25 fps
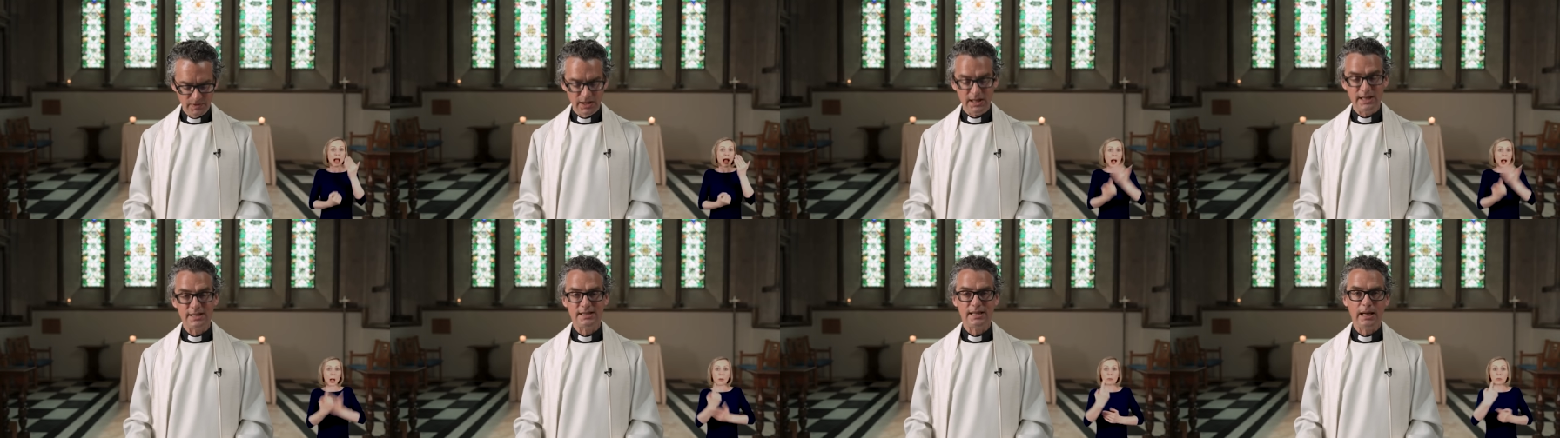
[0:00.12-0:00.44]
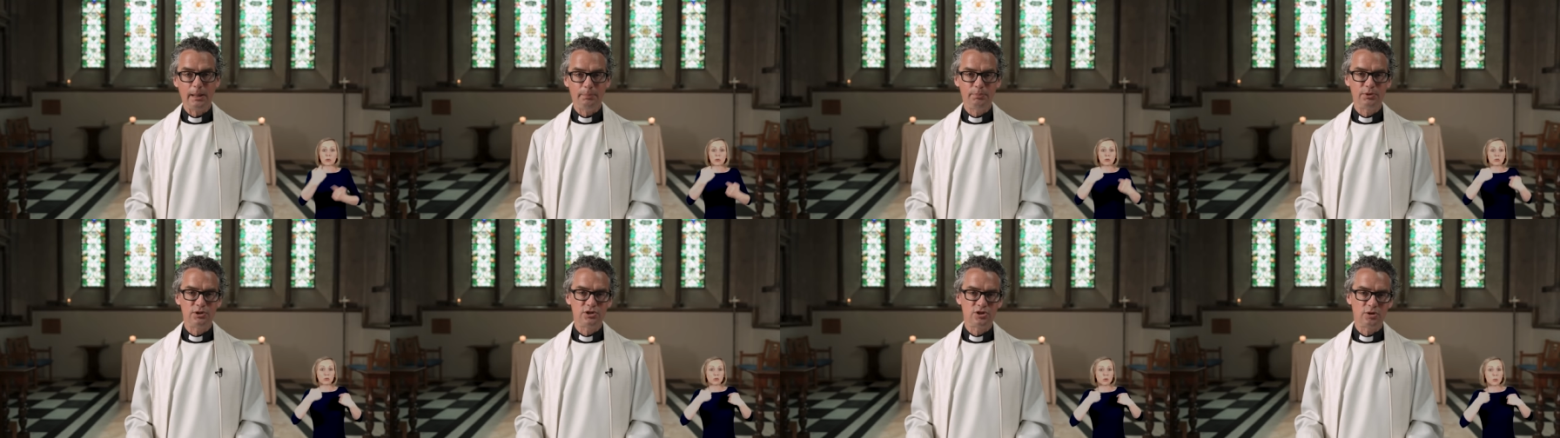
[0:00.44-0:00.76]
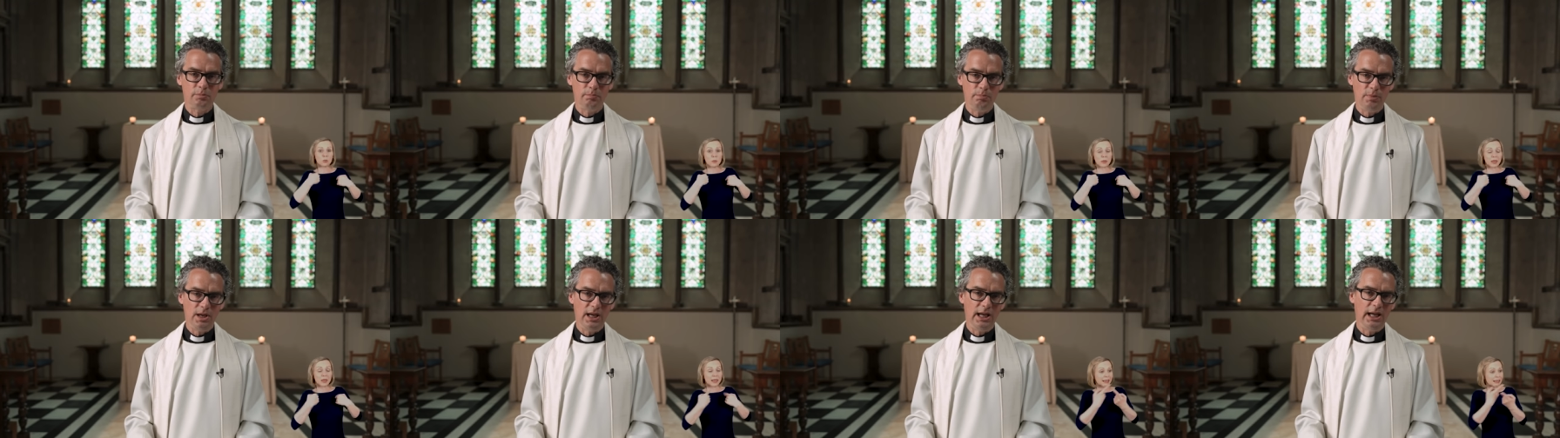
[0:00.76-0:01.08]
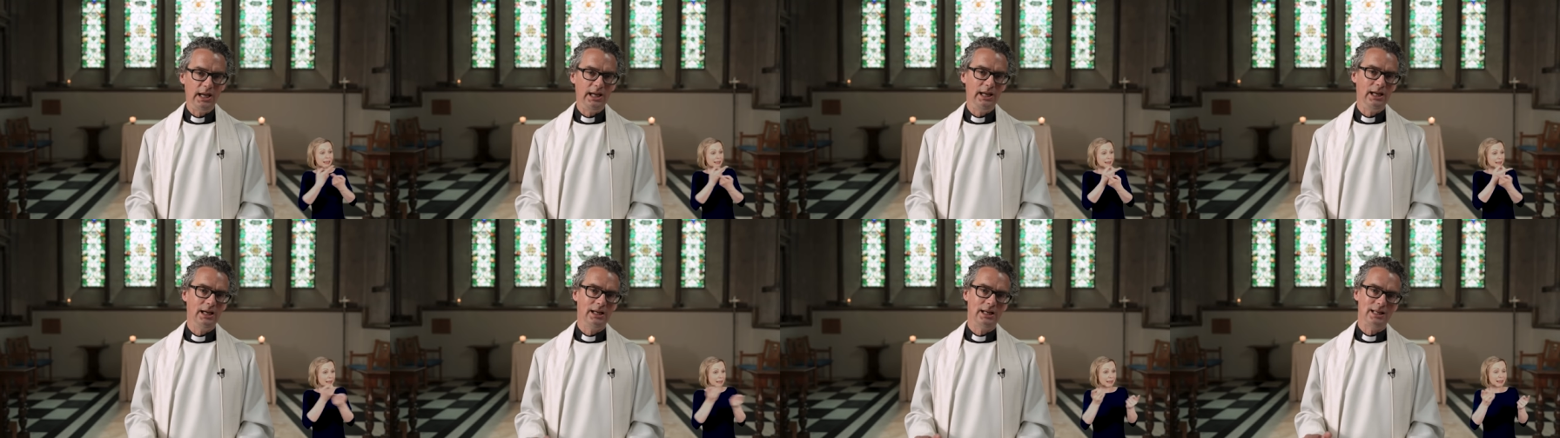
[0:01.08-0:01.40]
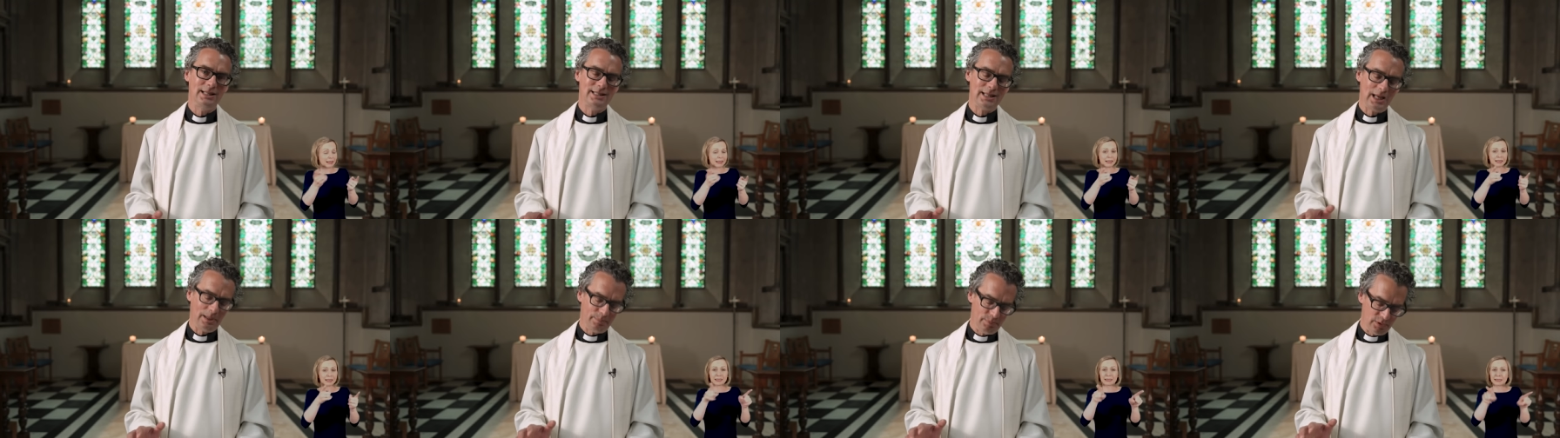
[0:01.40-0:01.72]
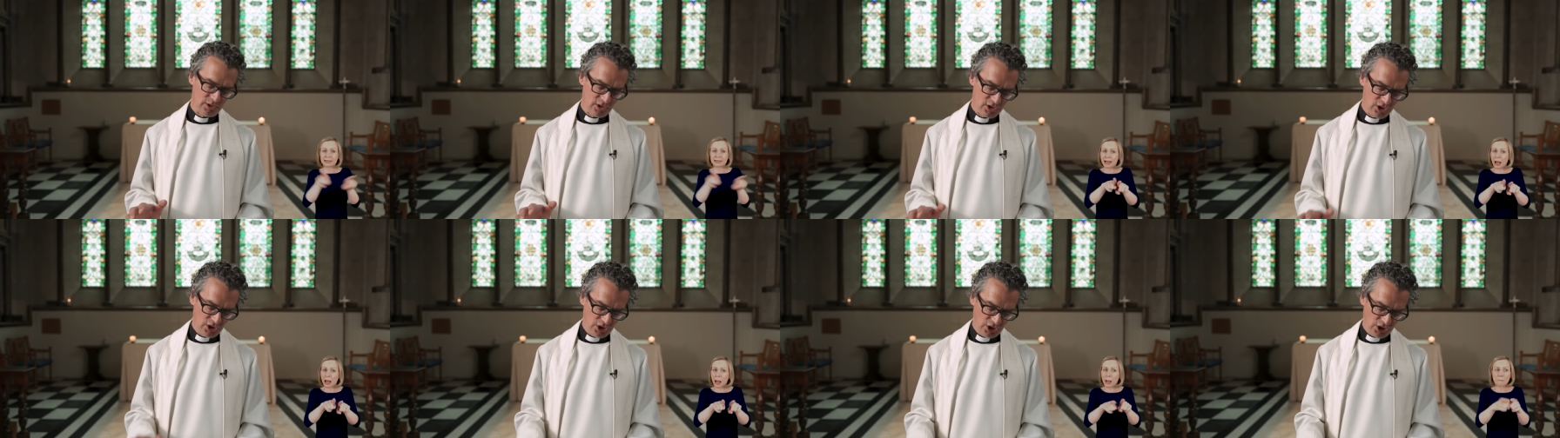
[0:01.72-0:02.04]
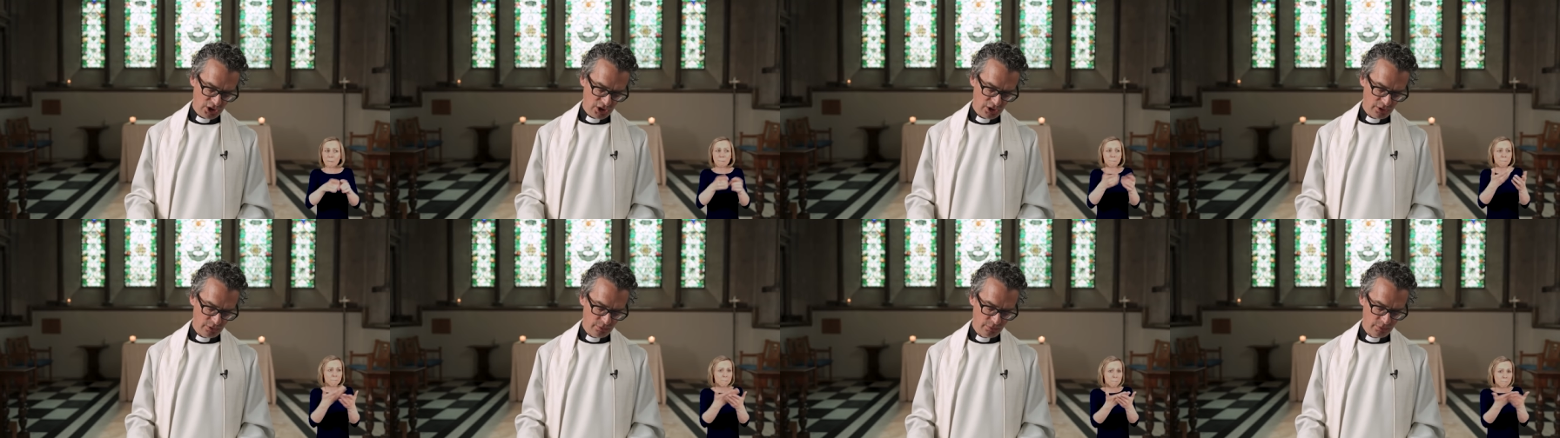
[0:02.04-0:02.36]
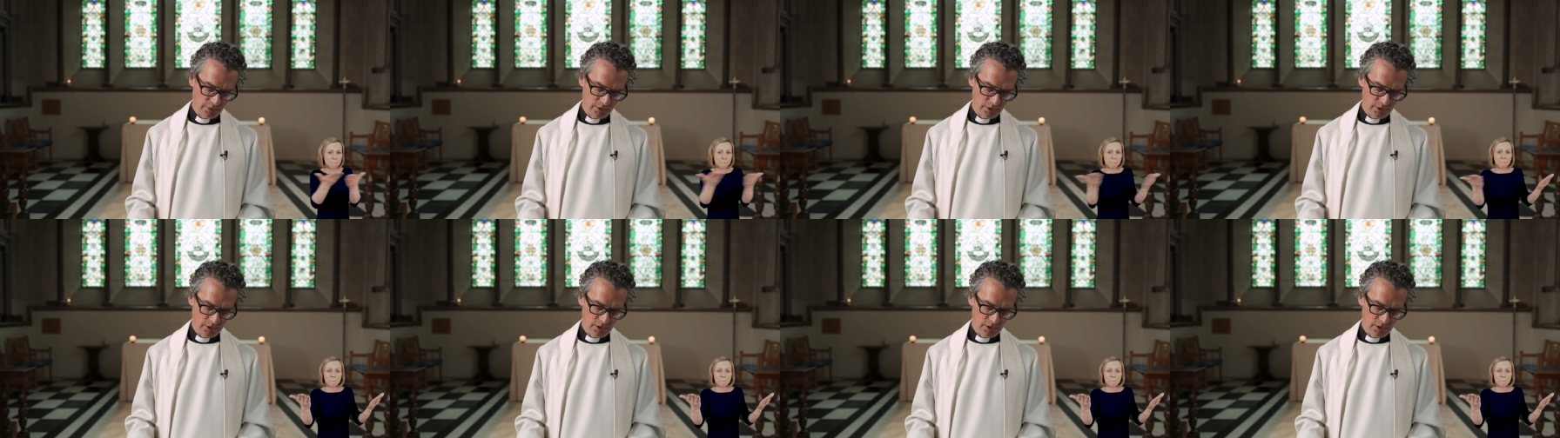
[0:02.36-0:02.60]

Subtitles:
It's happened to me and it's happened to you